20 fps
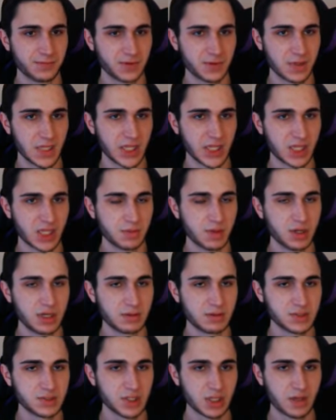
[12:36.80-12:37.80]
The community
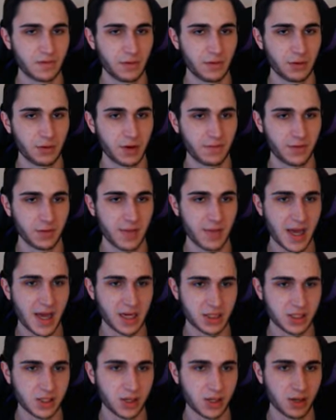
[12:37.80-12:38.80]
was looking for it for about a
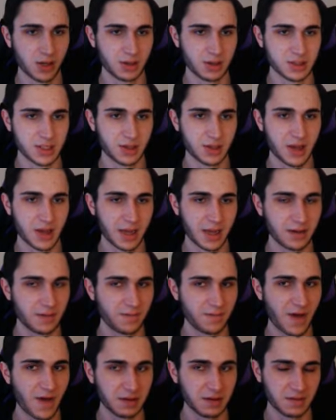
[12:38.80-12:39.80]
year until I
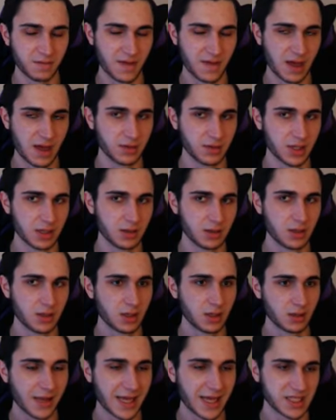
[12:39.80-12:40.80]
finally found it
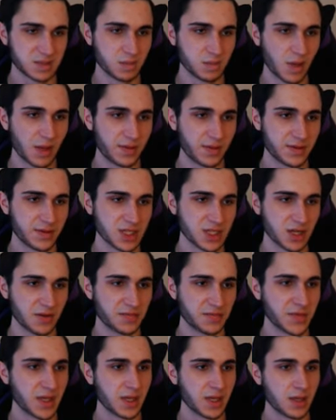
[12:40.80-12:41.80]
last month, so
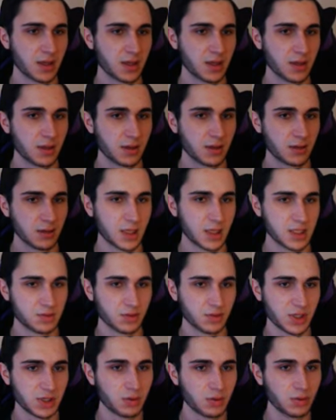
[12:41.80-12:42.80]
it's
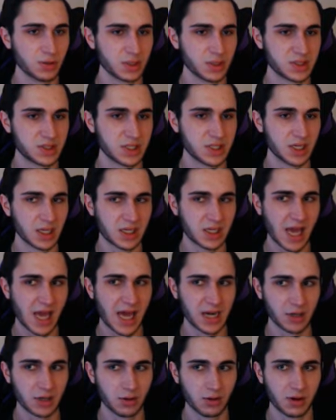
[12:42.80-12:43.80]
really cool to see a
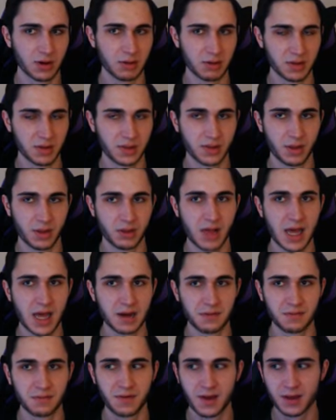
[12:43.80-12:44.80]
category with a lot
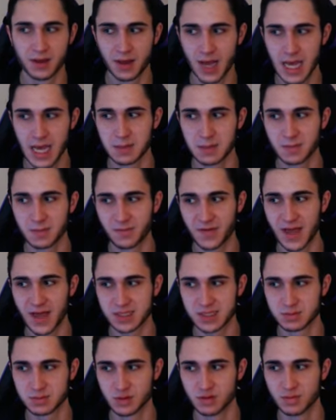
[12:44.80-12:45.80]
of hype,
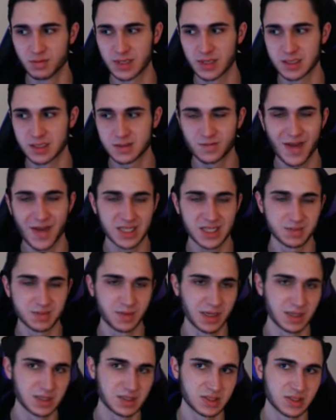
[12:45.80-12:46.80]
fast movement that's
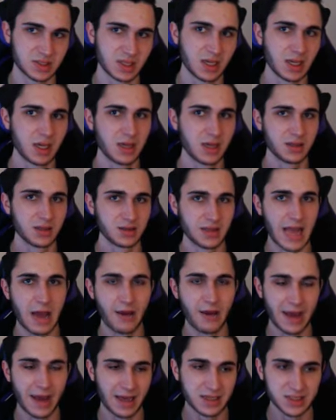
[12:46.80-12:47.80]
fast-paced now
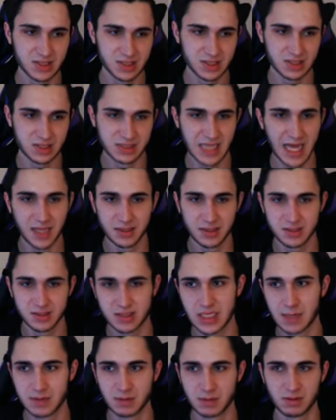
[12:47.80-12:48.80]
has that
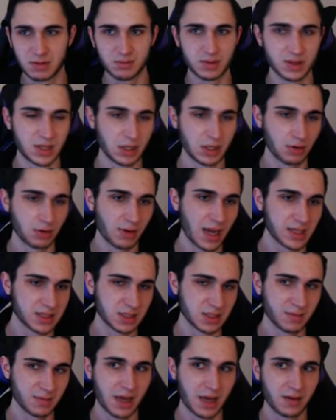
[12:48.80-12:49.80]
skip that we've been theorizing
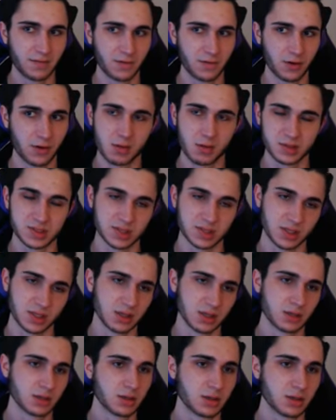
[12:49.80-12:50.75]
about for almost a year.